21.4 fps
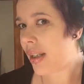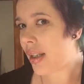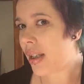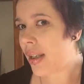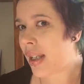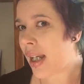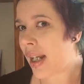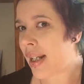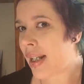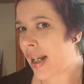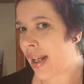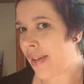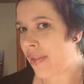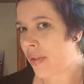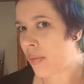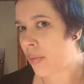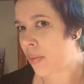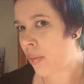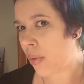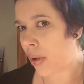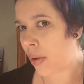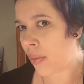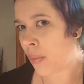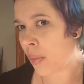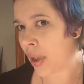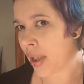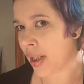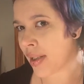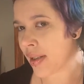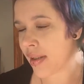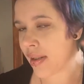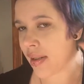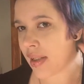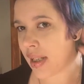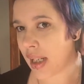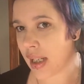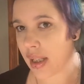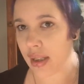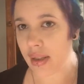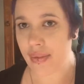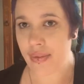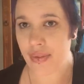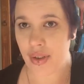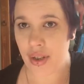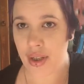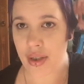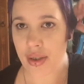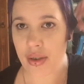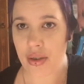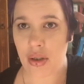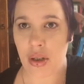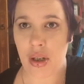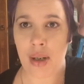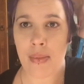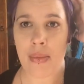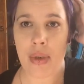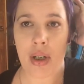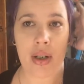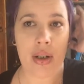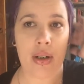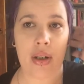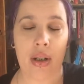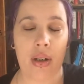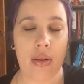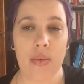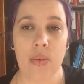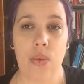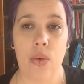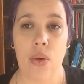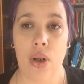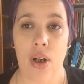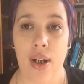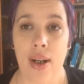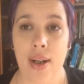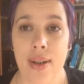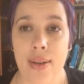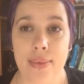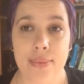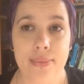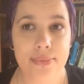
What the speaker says: they never want to stick the first time. I don't know why,